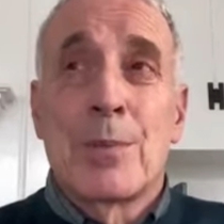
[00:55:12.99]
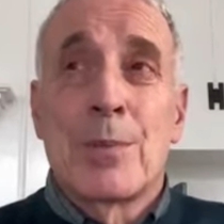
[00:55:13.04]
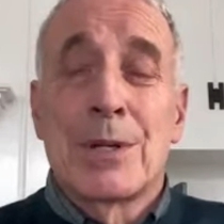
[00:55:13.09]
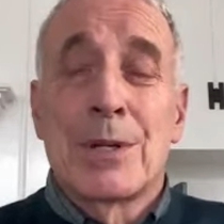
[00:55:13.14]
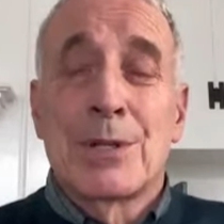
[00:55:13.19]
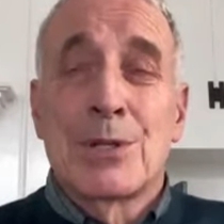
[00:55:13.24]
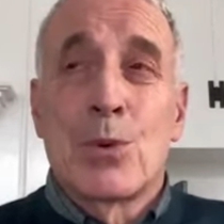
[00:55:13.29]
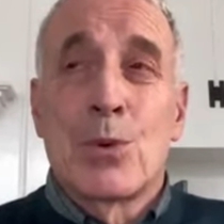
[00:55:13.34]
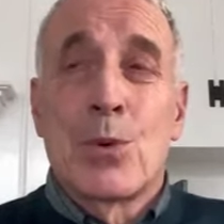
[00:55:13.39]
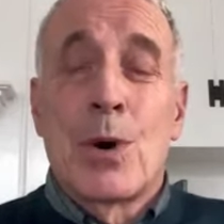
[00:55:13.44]

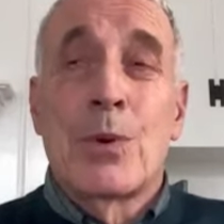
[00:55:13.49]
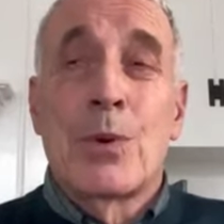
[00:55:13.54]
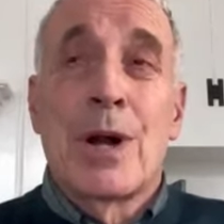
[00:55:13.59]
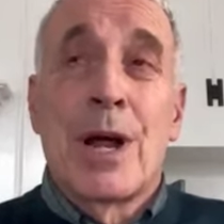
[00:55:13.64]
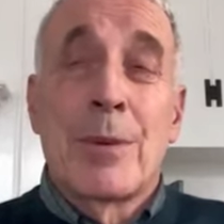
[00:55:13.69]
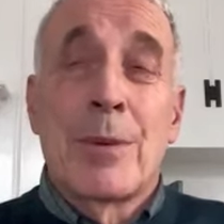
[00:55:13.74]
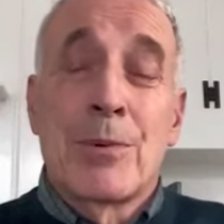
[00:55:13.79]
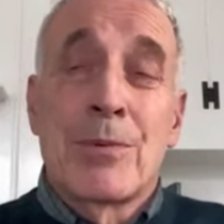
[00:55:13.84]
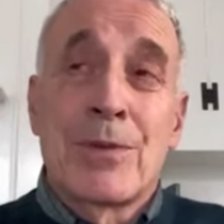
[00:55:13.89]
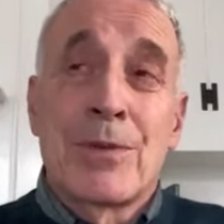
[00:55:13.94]
But so, what would
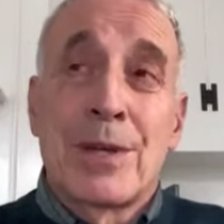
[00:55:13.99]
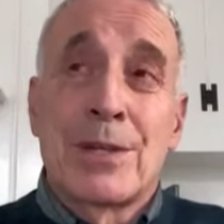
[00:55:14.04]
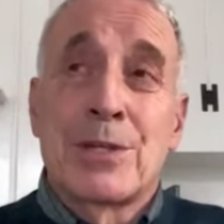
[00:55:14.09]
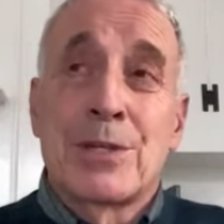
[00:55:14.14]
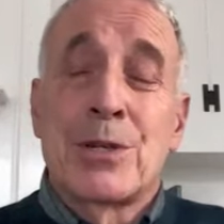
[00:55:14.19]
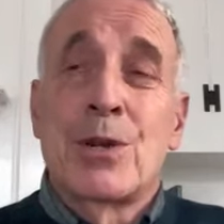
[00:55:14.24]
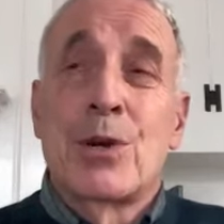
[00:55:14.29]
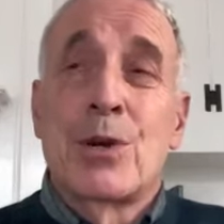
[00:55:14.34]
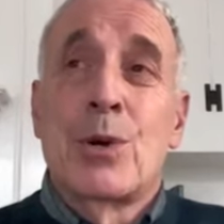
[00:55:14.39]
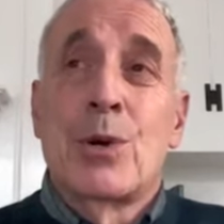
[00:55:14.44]

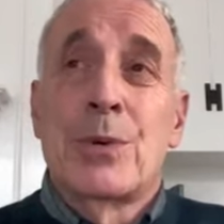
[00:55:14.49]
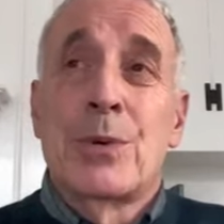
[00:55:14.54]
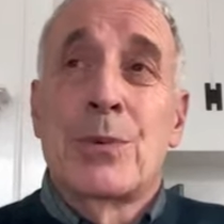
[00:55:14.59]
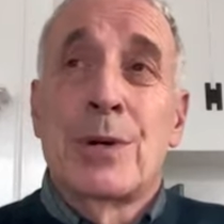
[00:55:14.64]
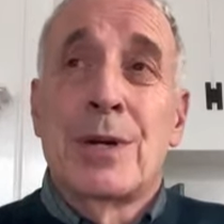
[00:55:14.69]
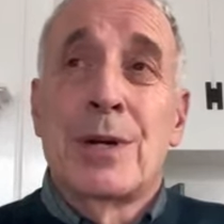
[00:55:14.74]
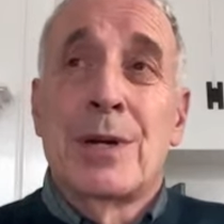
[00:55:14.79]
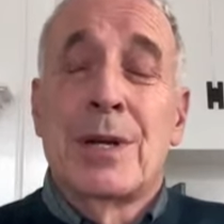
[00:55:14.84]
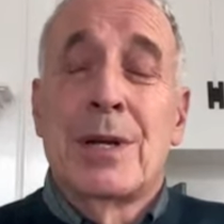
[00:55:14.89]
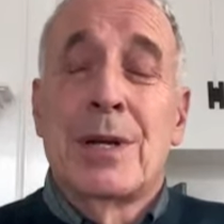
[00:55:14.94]
hyperinflation do? It
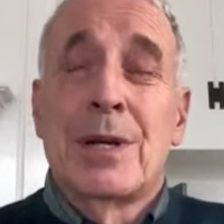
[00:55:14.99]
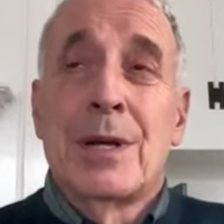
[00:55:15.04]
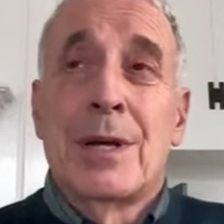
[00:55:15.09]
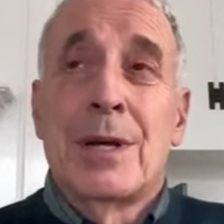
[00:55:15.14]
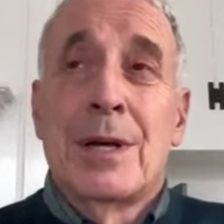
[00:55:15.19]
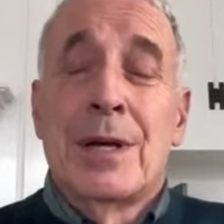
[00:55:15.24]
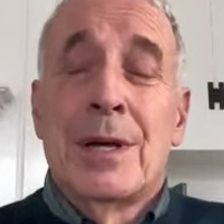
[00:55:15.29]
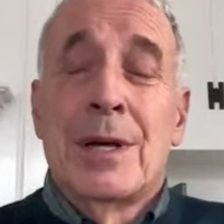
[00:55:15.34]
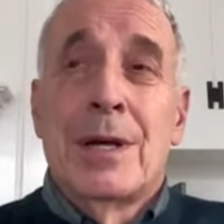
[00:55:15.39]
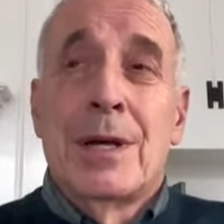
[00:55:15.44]
would
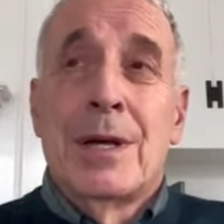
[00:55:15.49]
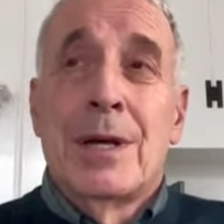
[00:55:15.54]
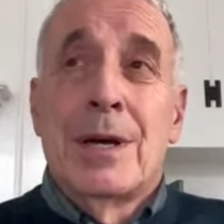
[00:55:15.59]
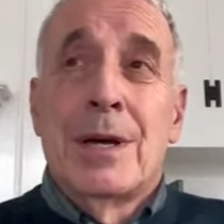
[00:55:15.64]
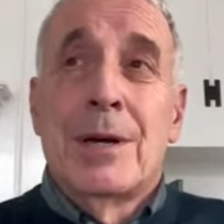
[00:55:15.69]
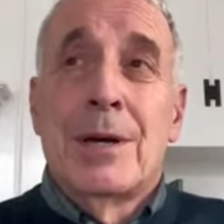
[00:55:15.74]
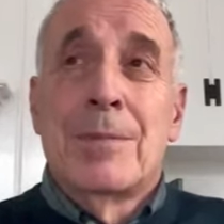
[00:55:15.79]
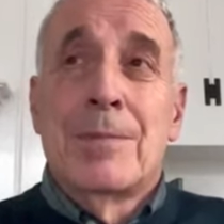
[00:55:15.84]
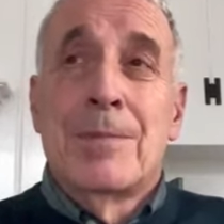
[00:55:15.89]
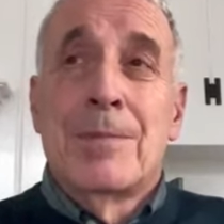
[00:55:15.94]

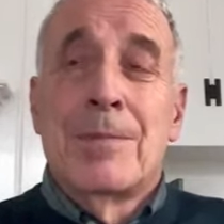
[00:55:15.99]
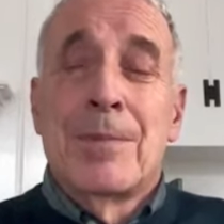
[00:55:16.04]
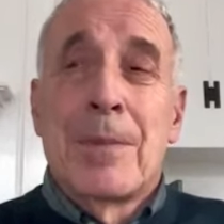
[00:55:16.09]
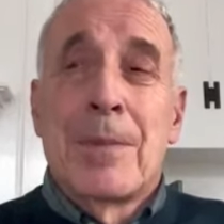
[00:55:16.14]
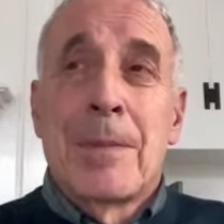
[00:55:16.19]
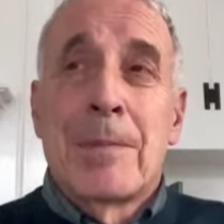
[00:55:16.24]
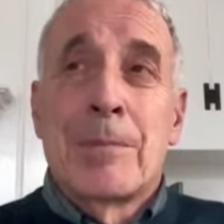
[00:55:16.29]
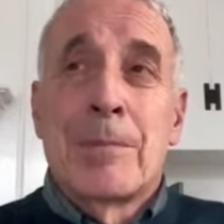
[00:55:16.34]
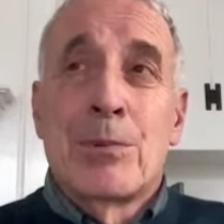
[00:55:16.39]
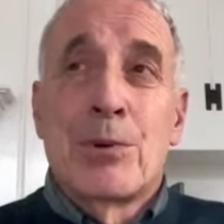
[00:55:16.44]
uh,
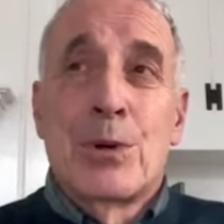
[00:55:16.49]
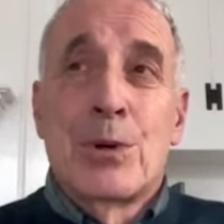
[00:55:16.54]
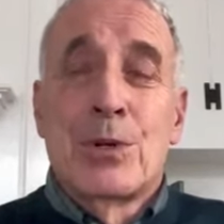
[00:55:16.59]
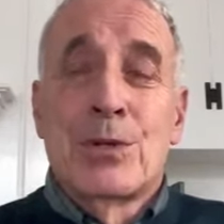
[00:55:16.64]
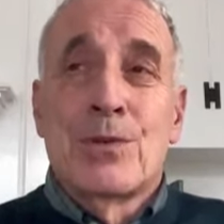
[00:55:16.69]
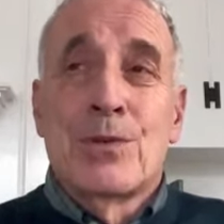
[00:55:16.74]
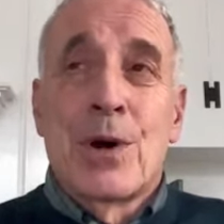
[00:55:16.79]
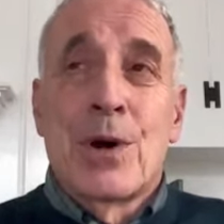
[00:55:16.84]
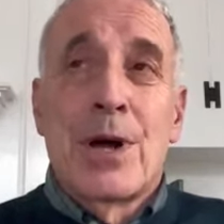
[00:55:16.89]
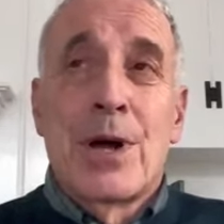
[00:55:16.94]

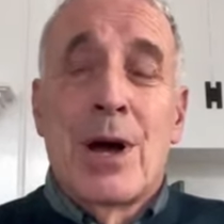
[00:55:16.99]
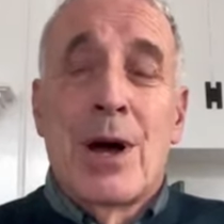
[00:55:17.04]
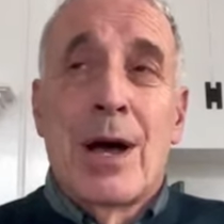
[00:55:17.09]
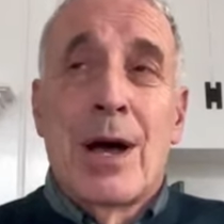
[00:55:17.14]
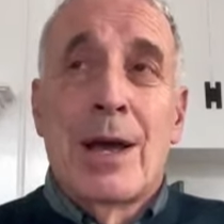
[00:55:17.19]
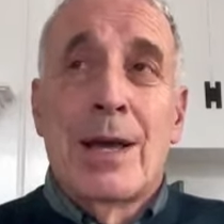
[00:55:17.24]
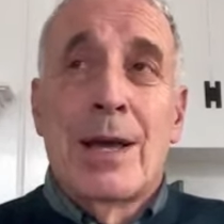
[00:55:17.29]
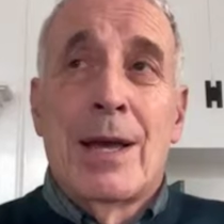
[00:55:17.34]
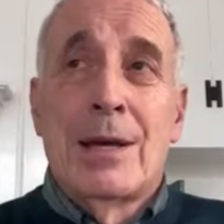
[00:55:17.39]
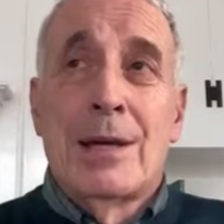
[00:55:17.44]
produce very
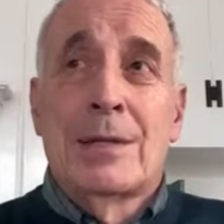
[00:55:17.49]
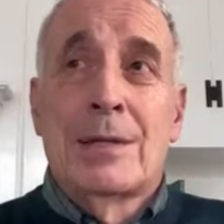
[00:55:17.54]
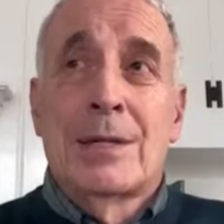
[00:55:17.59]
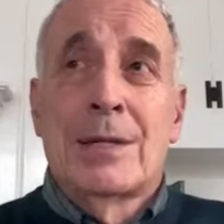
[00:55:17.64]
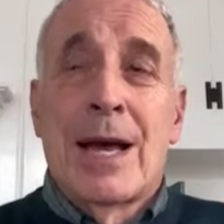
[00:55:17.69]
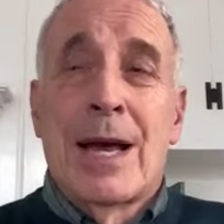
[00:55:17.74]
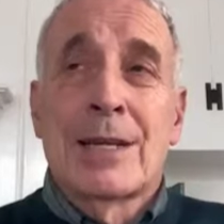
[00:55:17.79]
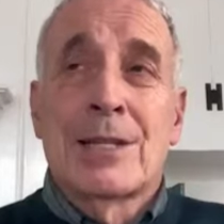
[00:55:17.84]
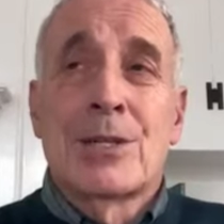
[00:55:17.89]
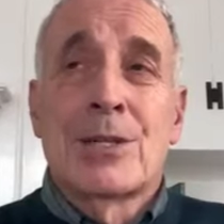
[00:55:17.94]
high
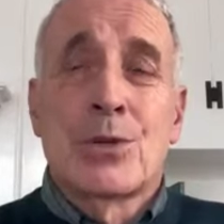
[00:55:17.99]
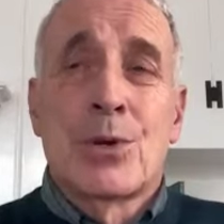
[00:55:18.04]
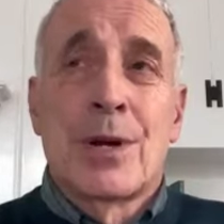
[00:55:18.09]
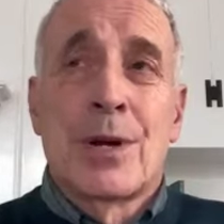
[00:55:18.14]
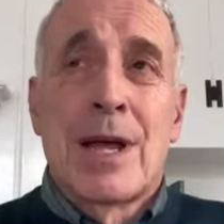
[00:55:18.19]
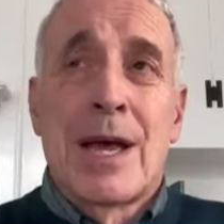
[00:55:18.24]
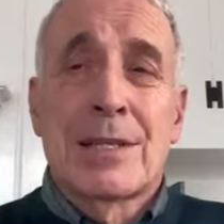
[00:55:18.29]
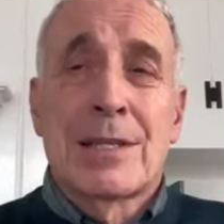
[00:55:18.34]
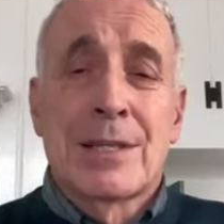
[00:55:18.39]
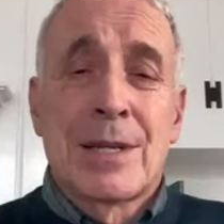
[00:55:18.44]
taxes
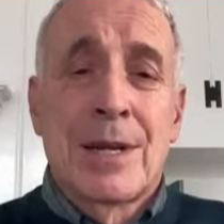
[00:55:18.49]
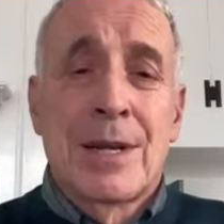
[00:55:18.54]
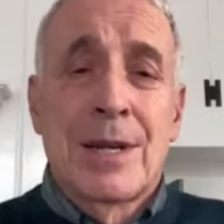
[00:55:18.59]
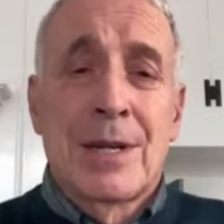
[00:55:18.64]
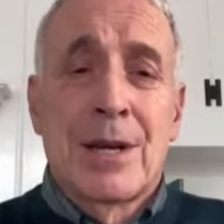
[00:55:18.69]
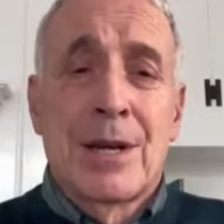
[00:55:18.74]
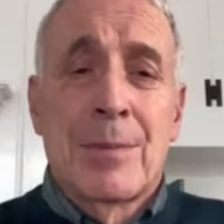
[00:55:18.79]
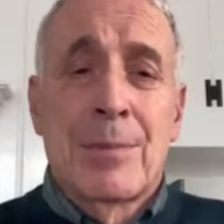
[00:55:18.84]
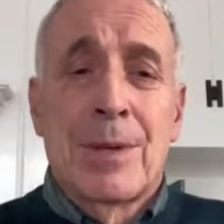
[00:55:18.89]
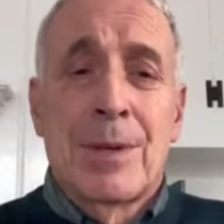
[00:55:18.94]
on asset
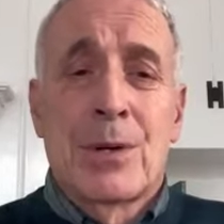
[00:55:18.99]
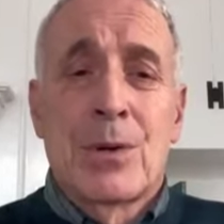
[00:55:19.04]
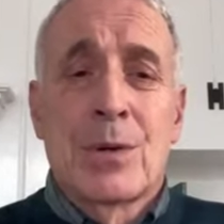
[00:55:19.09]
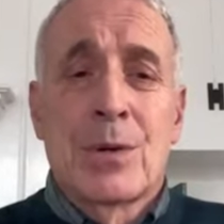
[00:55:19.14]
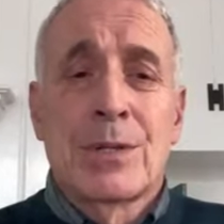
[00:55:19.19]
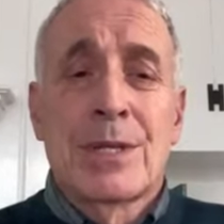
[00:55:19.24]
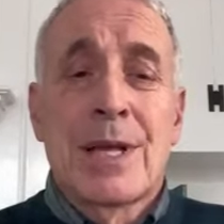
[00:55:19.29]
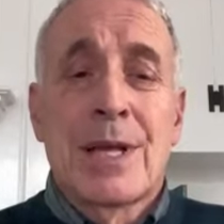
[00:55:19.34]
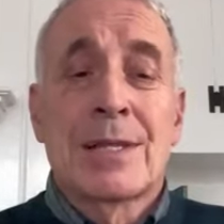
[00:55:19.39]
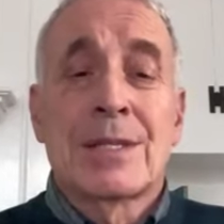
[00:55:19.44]
income
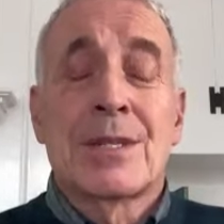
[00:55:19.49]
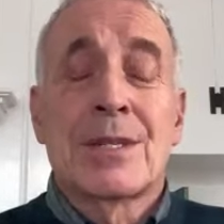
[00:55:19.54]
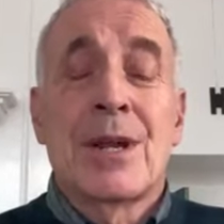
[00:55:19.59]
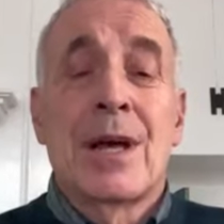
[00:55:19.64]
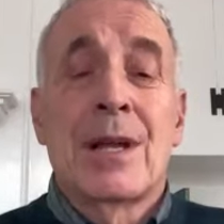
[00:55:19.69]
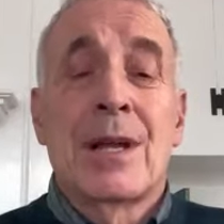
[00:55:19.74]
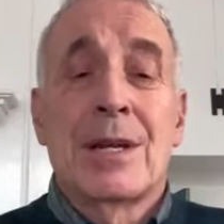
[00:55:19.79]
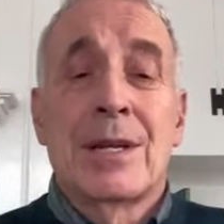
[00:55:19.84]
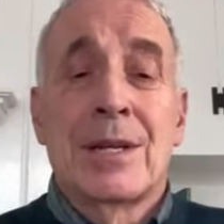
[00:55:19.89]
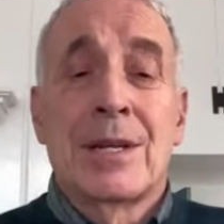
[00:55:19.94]
because that's
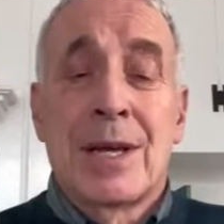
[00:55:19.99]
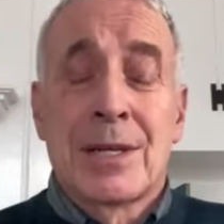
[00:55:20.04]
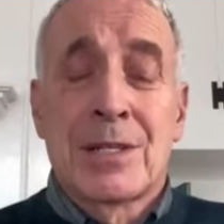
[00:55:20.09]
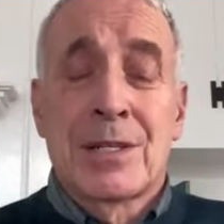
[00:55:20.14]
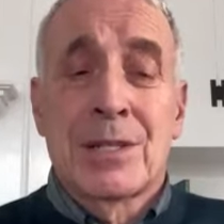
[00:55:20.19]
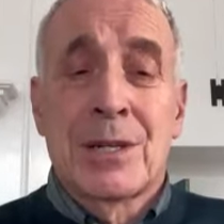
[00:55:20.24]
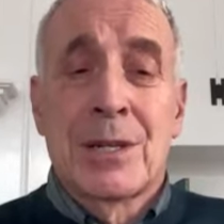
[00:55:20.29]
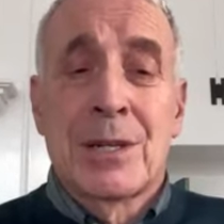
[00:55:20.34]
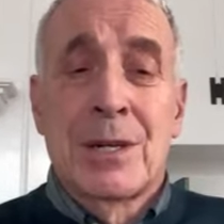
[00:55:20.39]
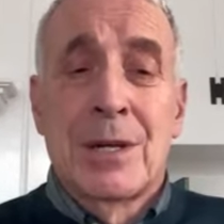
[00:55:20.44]
not
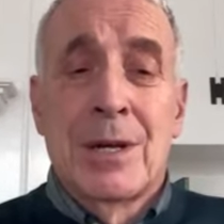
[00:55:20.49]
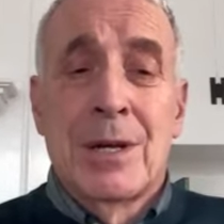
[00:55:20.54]
indexed.